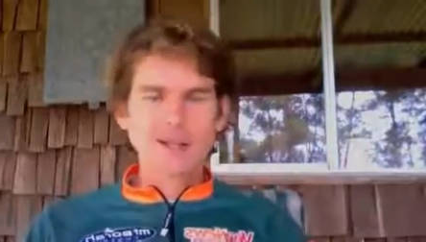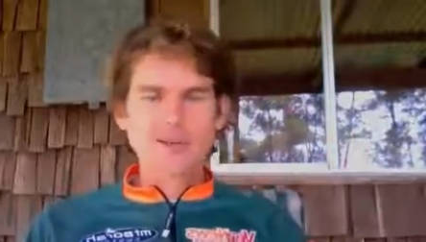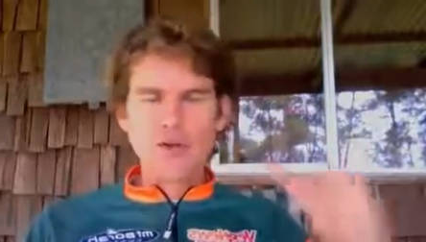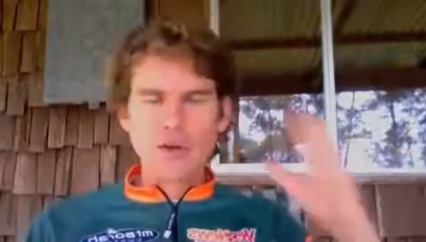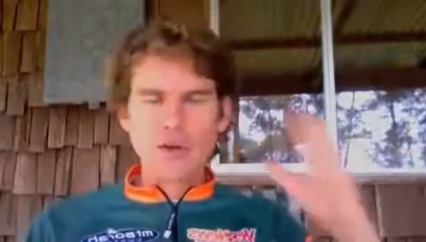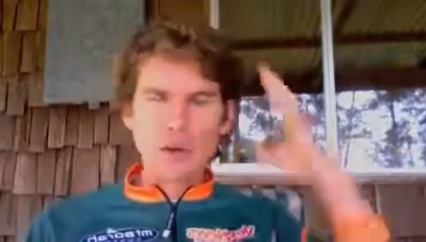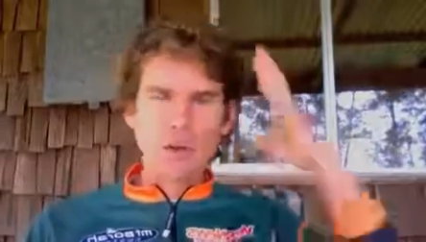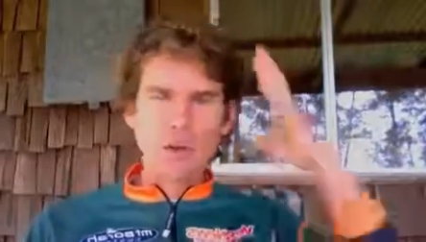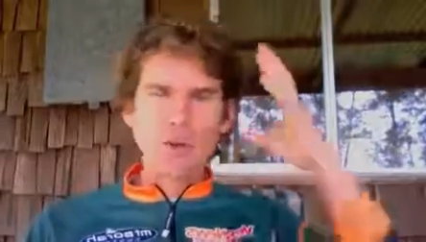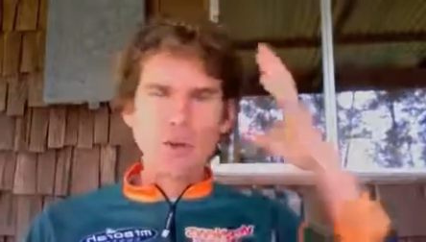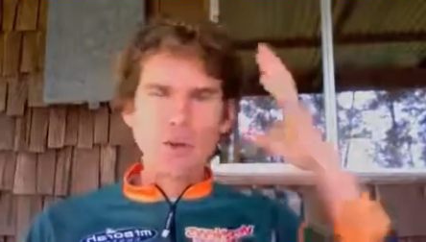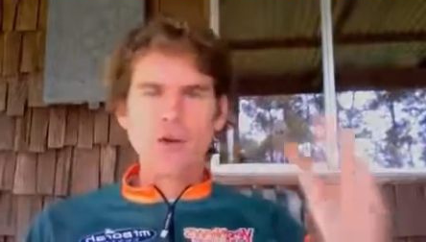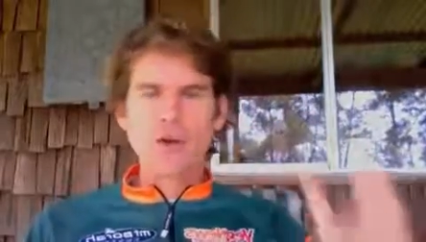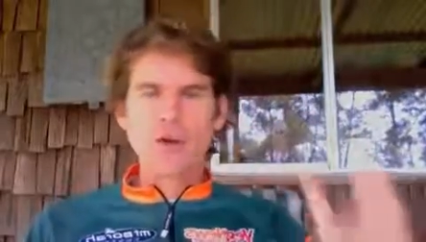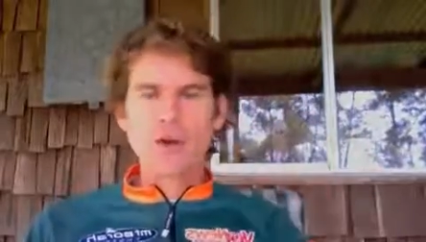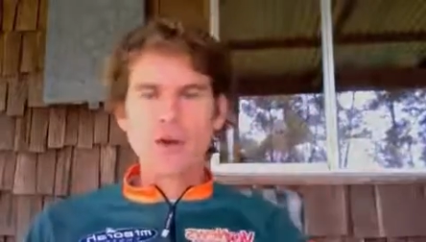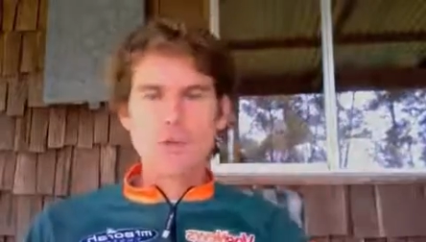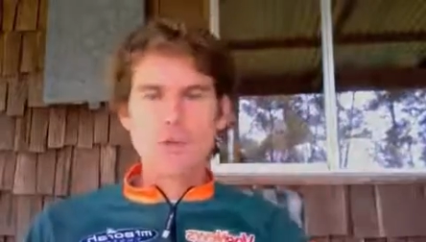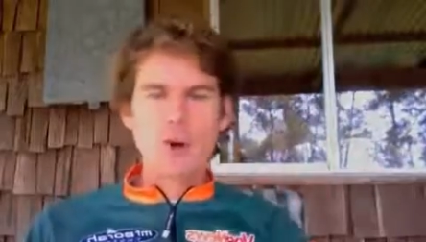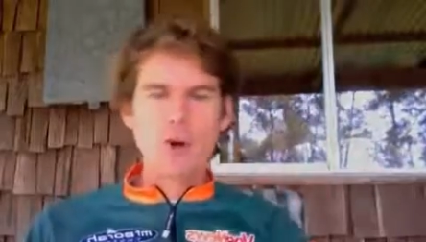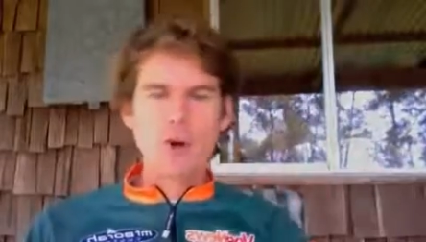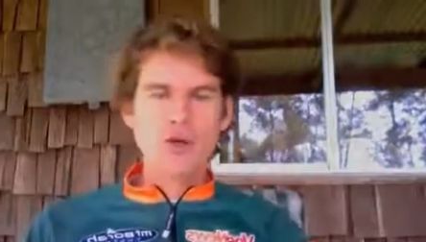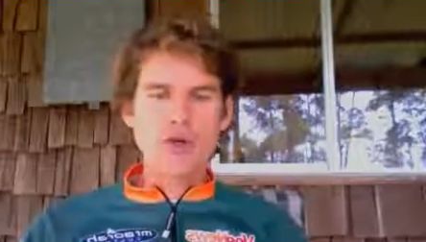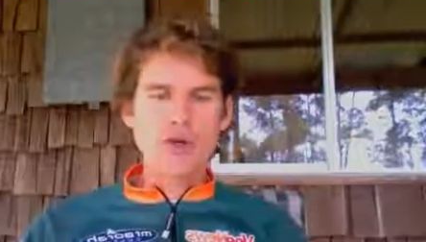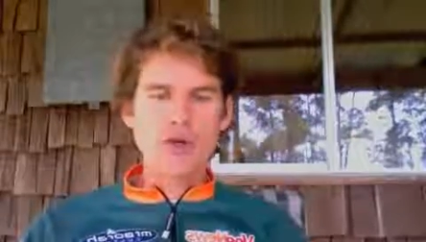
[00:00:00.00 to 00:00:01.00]
deal with
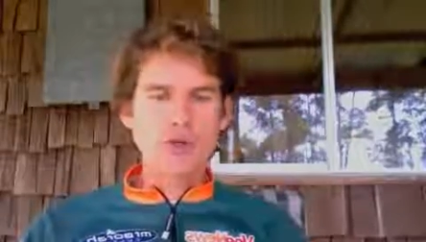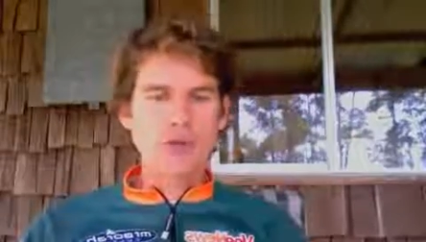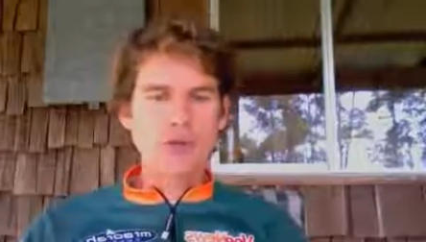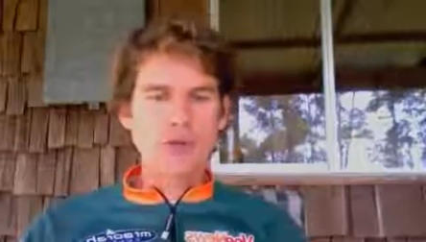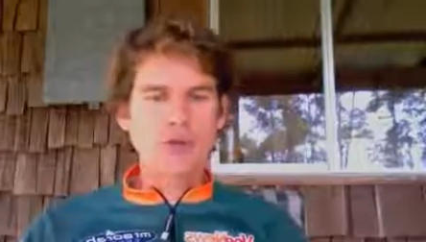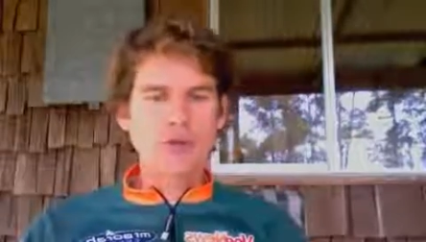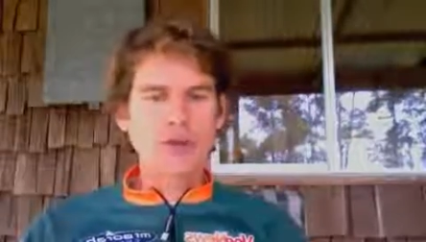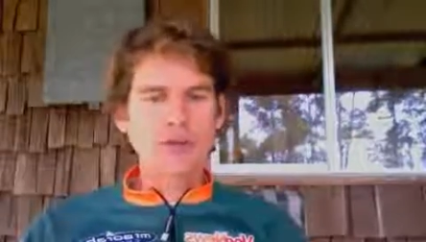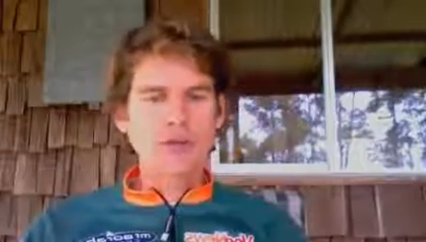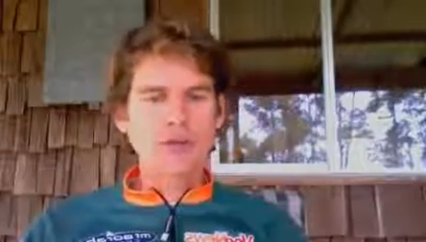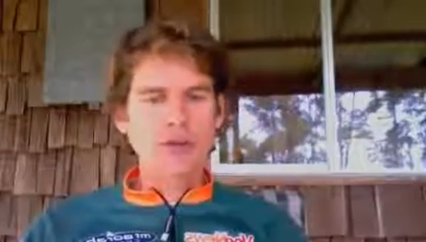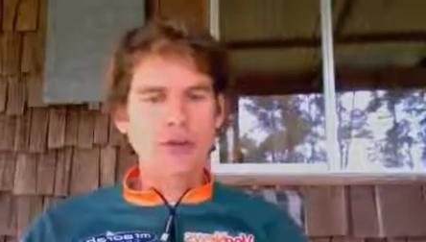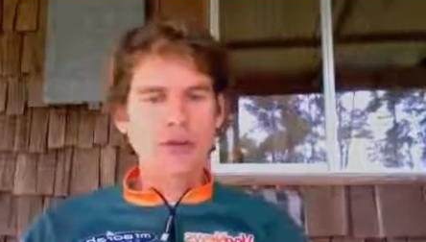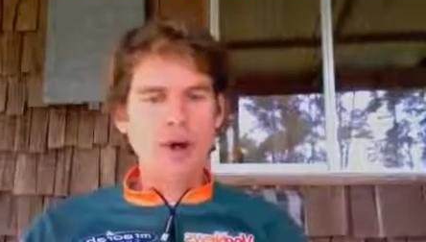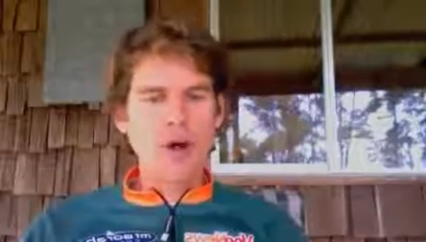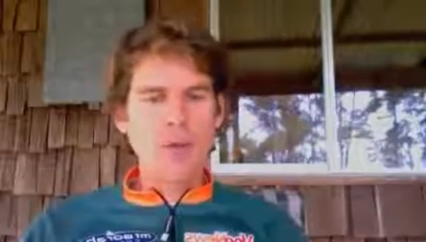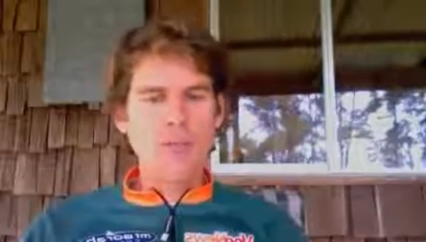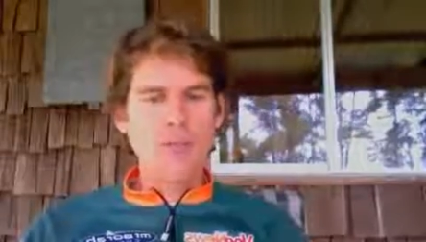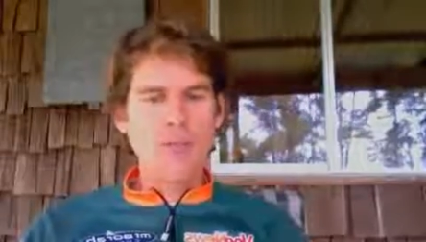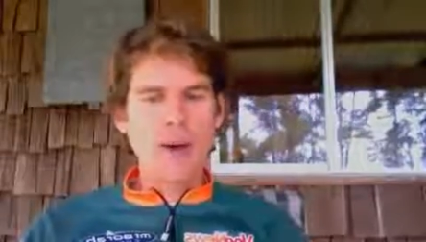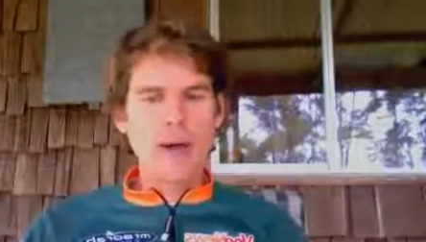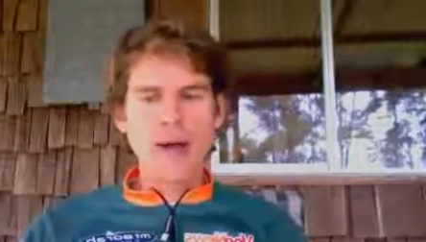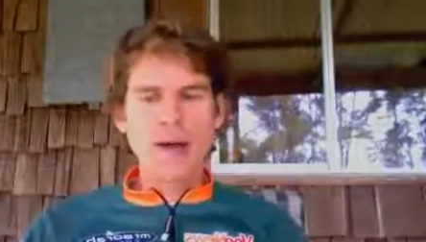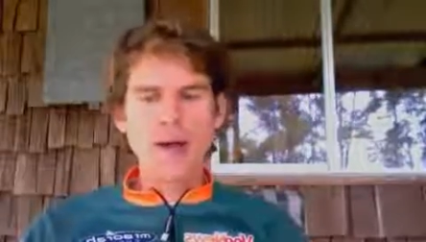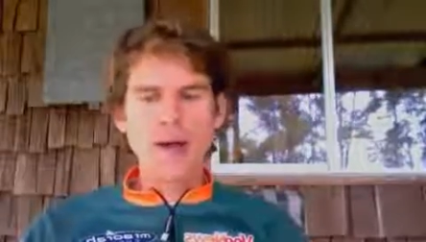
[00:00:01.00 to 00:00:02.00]
emotional things a
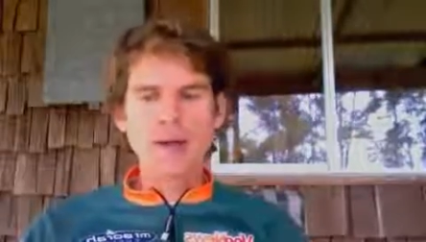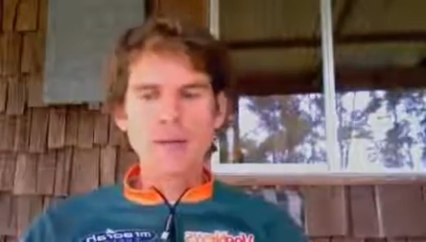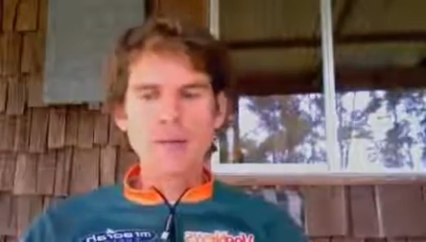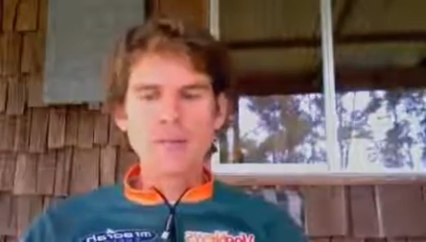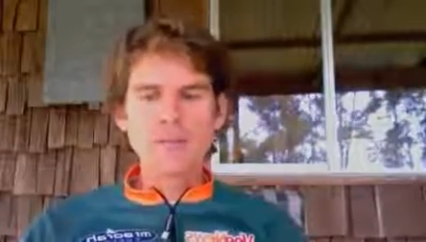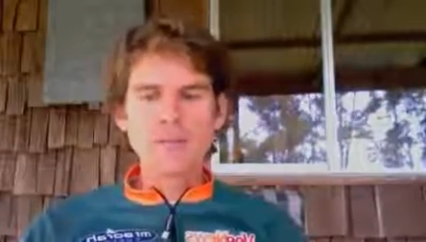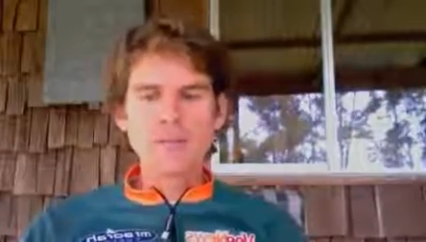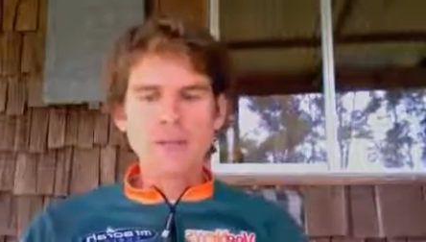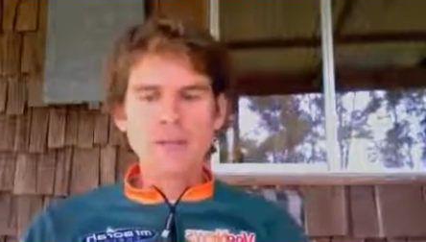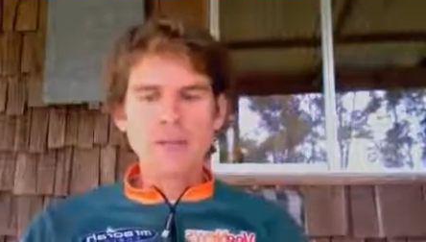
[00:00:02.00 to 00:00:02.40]
lot better.